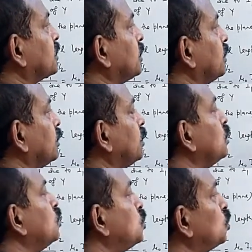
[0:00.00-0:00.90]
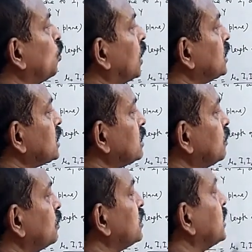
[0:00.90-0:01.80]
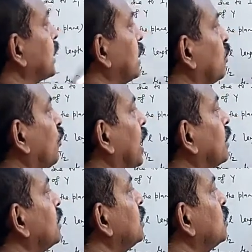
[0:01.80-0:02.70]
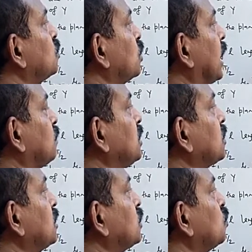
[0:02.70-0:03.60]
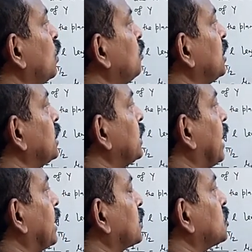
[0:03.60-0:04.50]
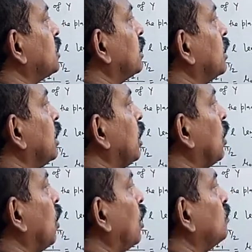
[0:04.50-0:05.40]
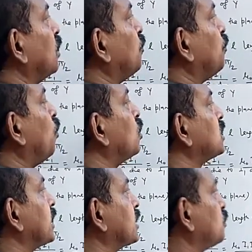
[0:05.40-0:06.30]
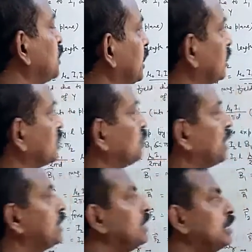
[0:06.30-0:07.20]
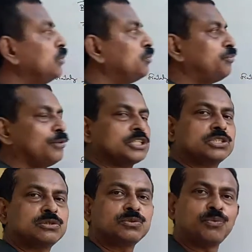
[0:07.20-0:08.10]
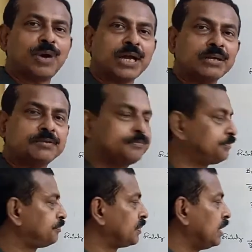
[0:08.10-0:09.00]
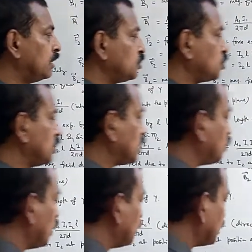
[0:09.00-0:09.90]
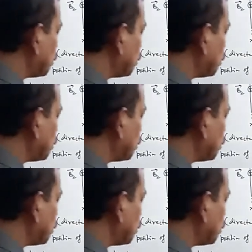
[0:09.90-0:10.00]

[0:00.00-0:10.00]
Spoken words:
towards second wire. So that means this will be the direction of the force experienced by first wire. So this will be towards